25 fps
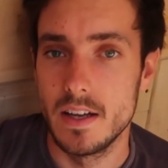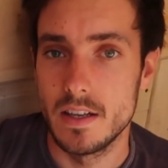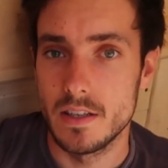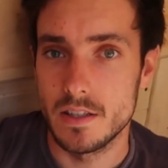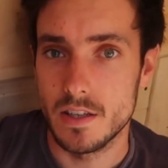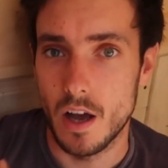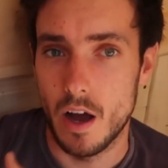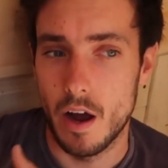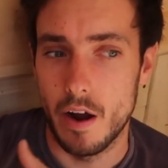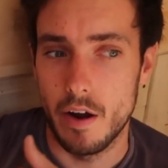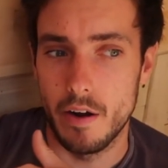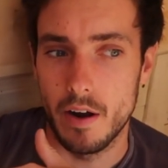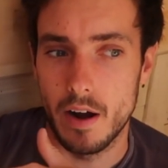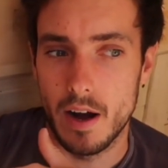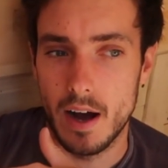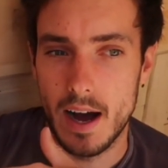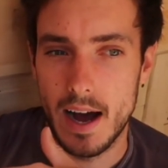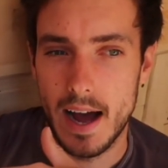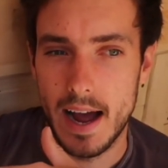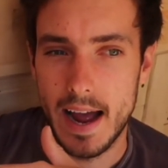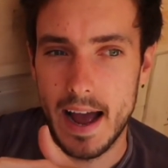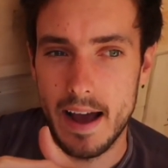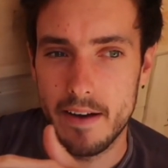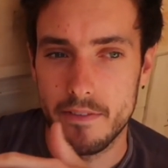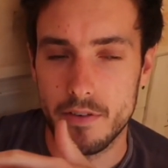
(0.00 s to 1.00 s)
So
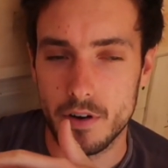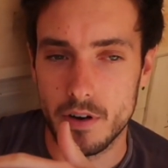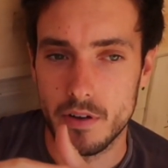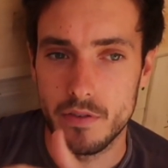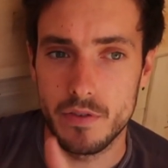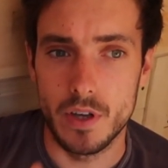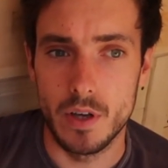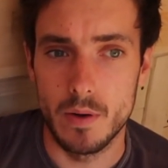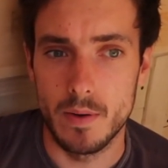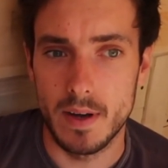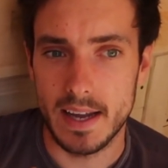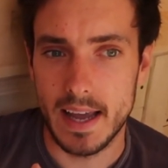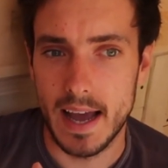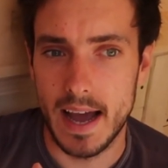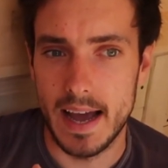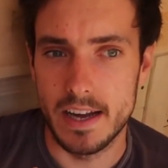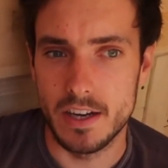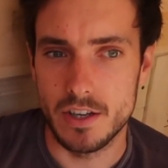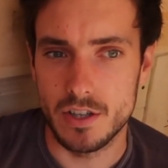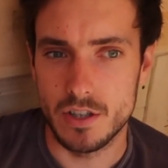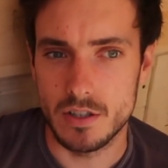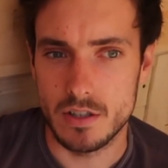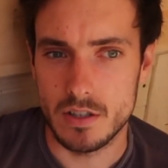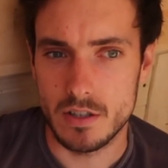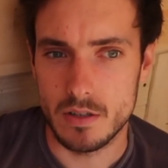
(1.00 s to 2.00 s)
I have on a few
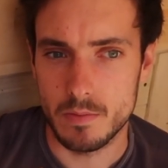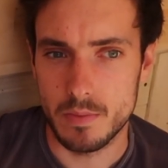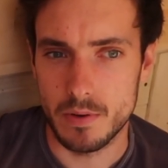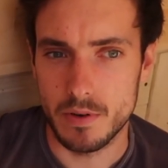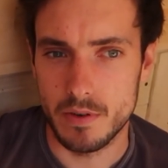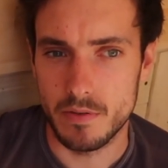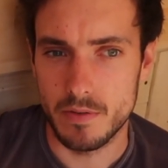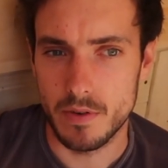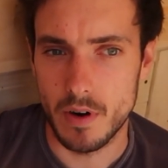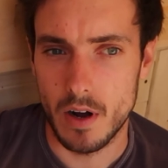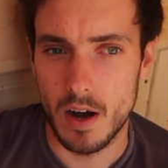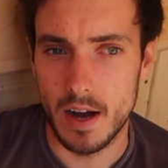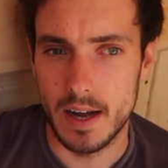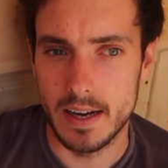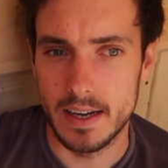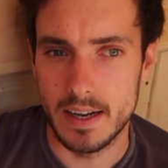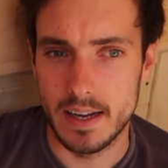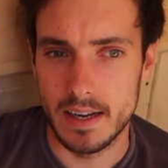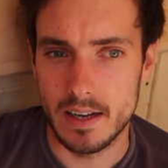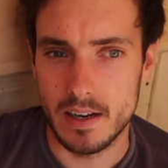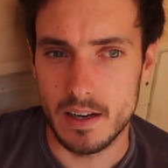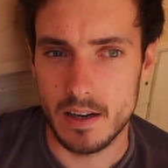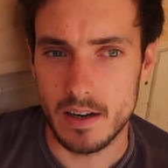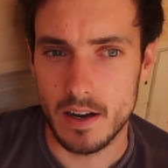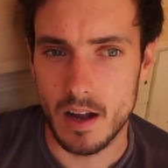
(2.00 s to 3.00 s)
occasions
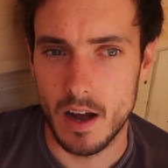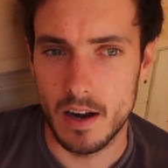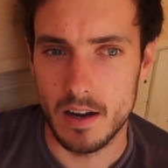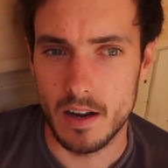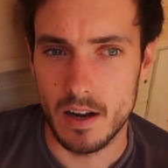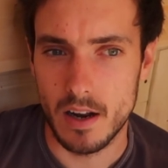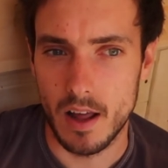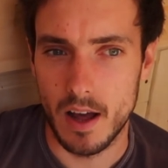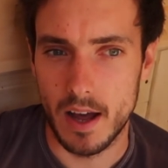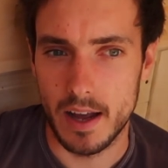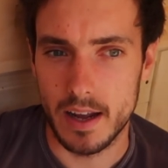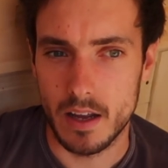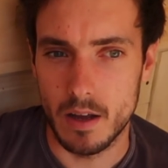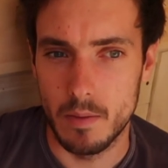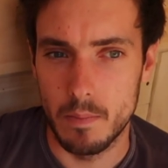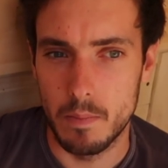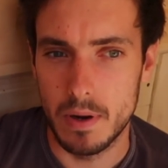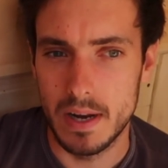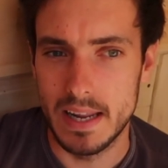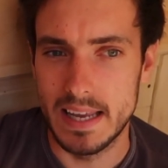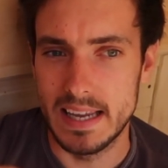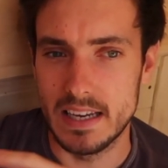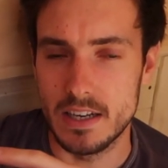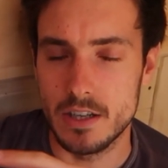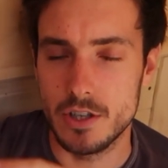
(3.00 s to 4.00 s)
provided kind of like
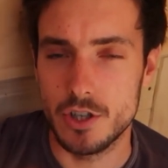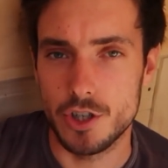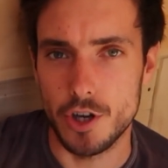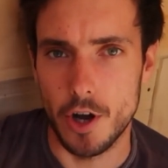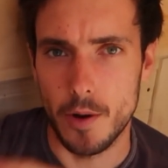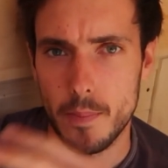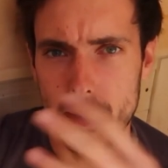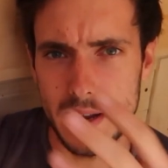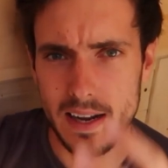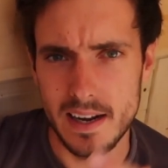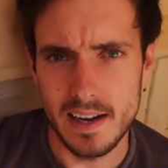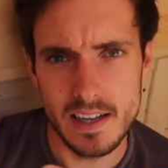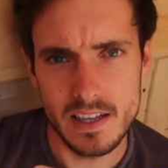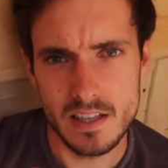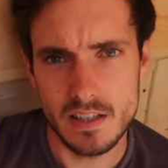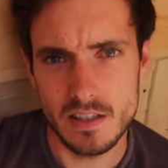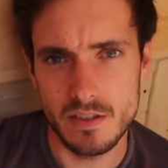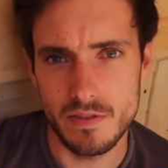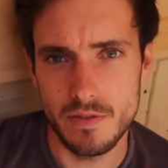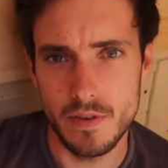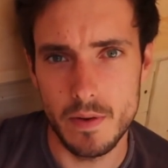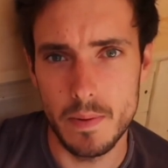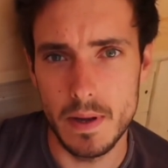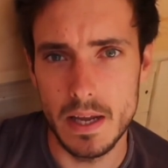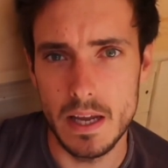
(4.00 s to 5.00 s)
complete shopping
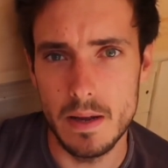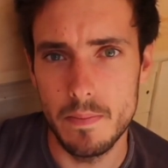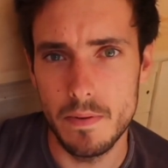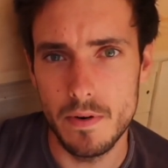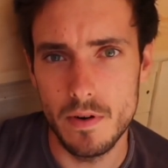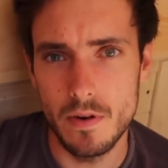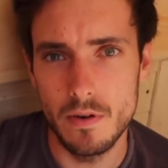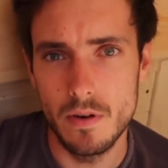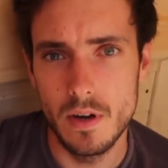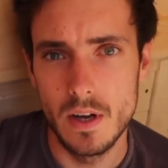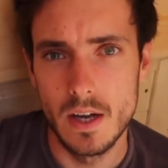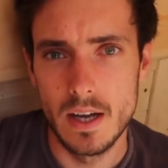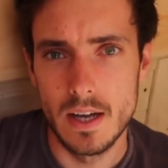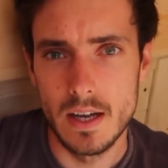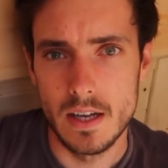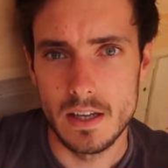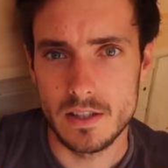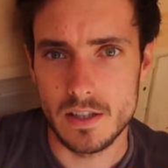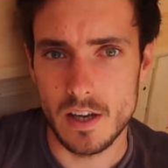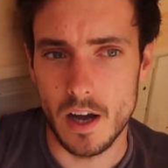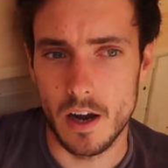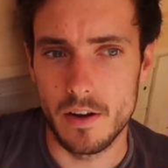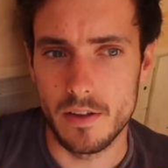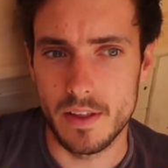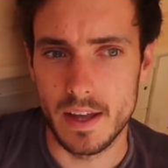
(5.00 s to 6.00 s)
lists for people,
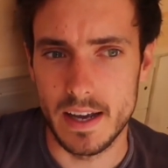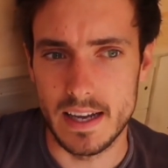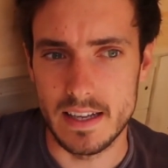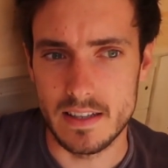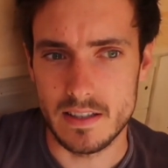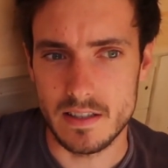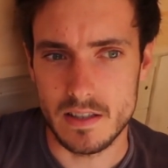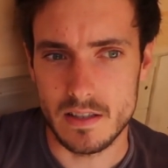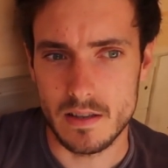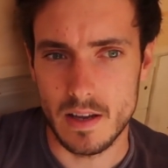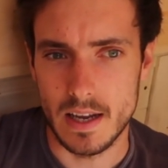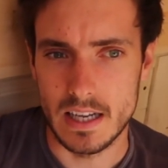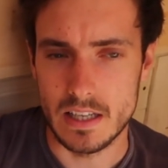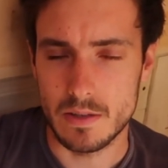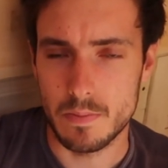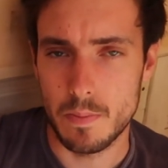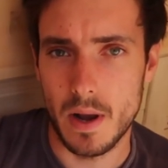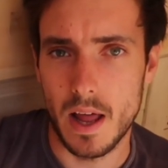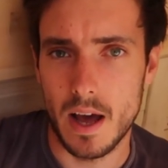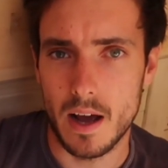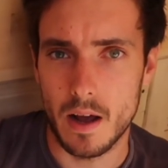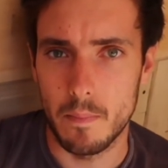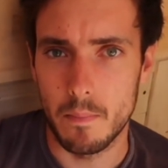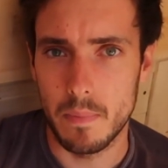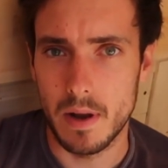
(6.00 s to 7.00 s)
so that it's
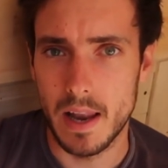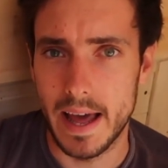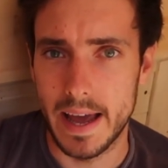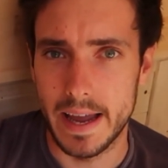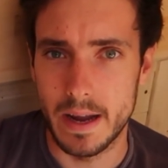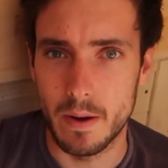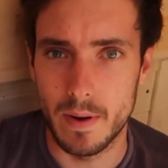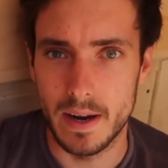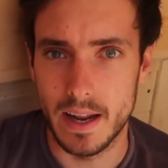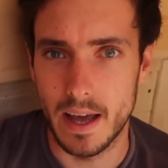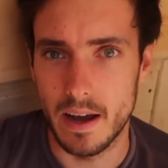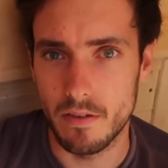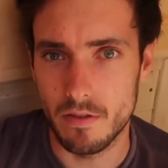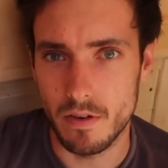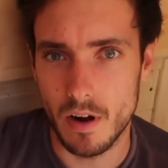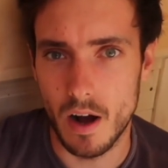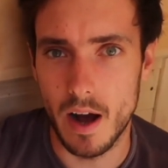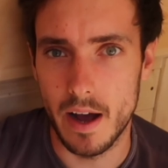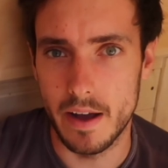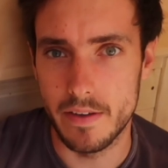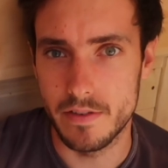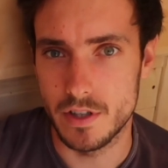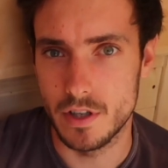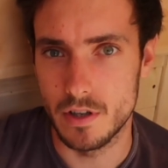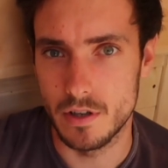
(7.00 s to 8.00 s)
plug and play. When it
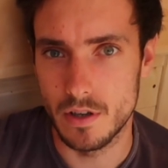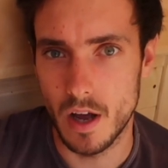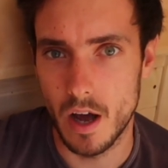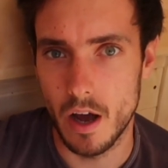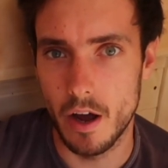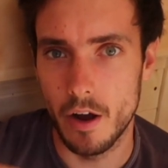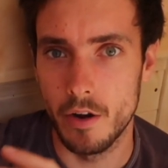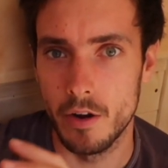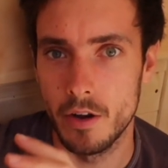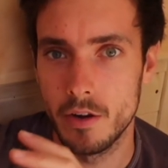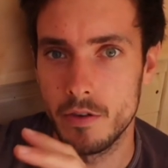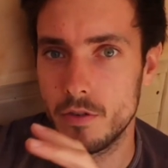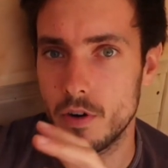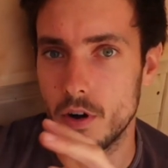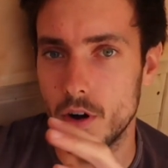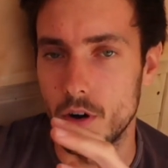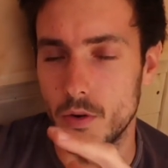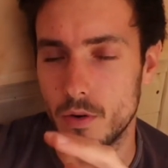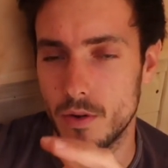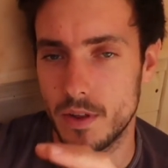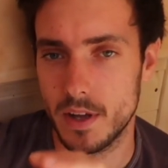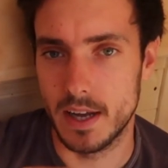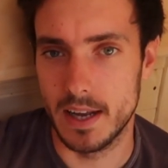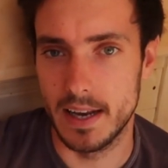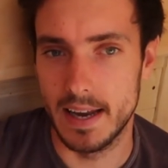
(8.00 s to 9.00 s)
arrives, you know you've got
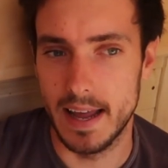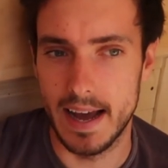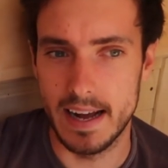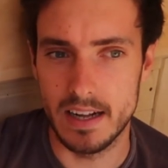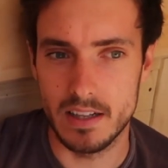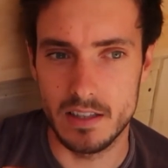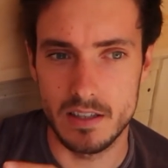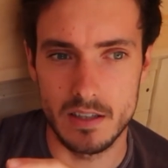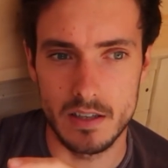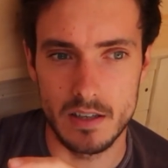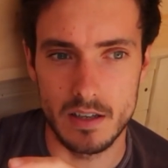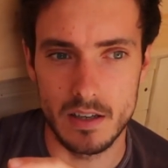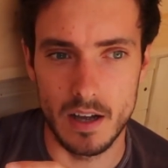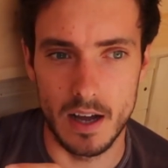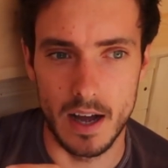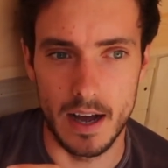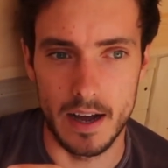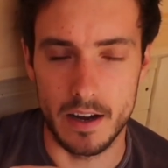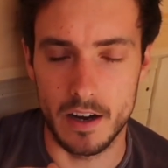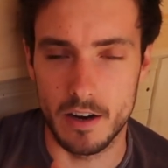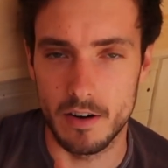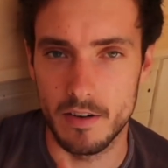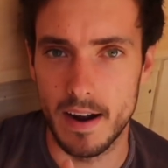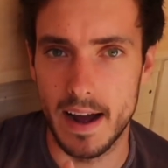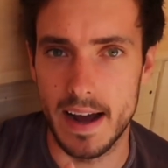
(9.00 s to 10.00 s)
all the
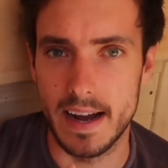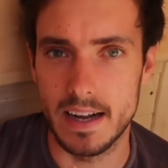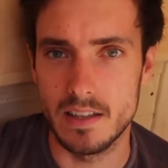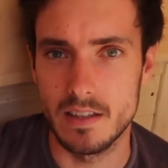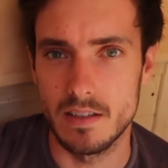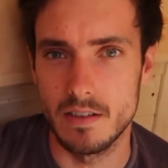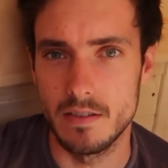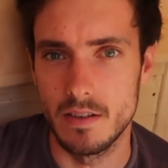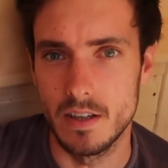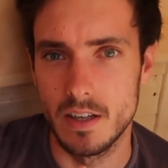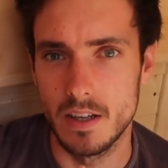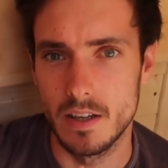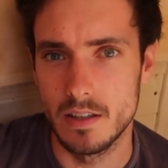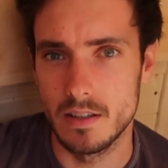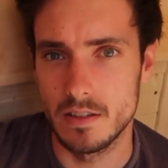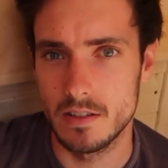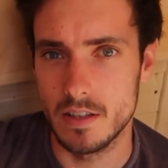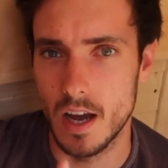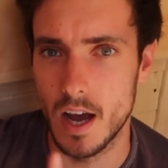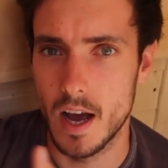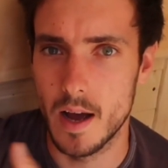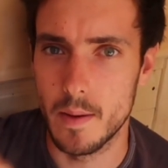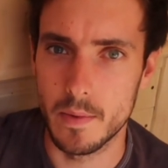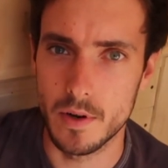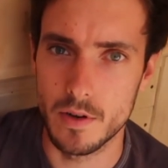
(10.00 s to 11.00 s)
correct
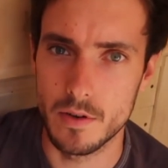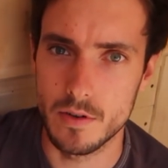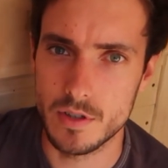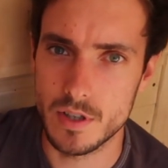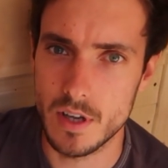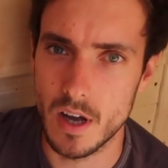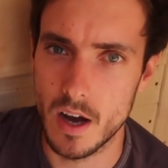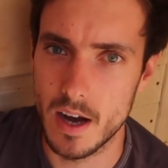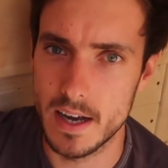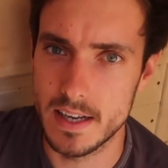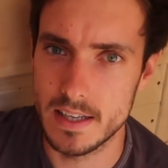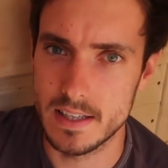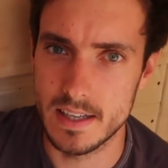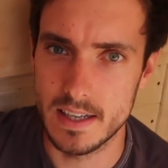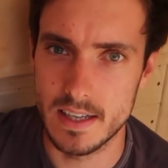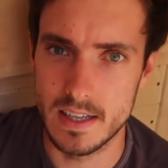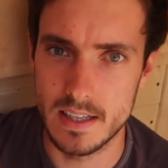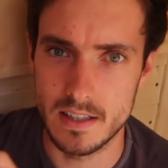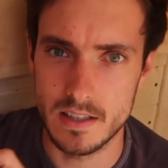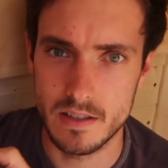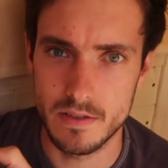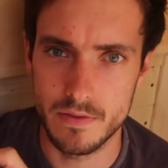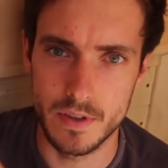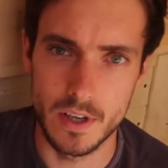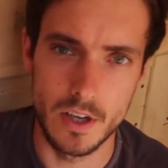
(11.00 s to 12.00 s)
terminal
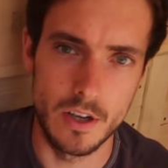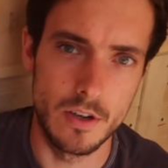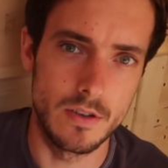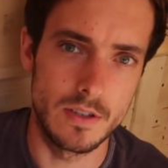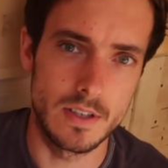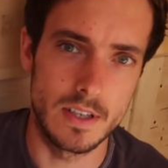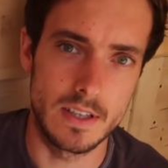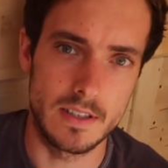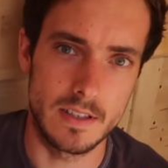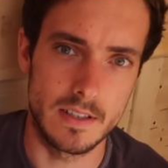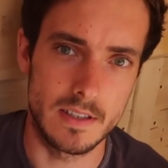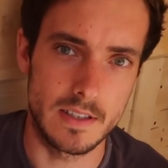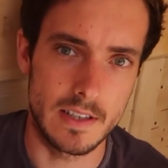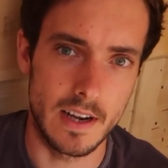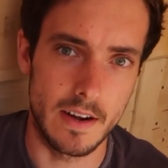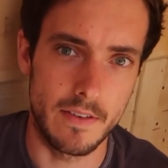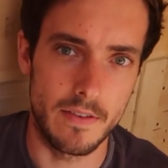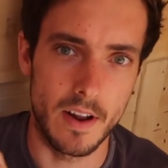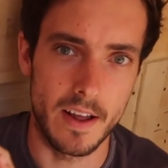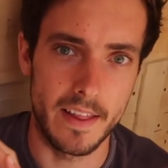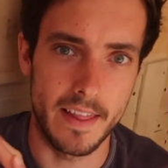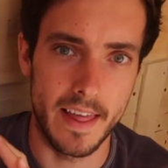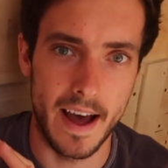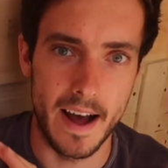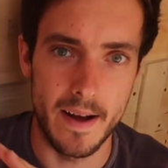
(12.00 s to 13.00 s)
sizes, fuses and
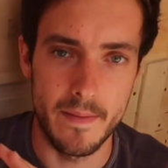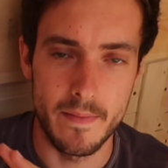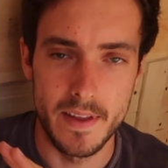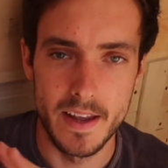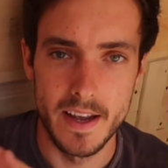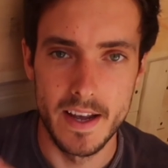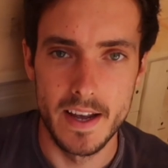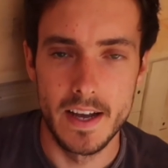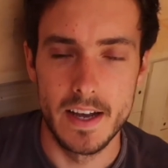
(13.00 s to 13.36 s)
stuff like that.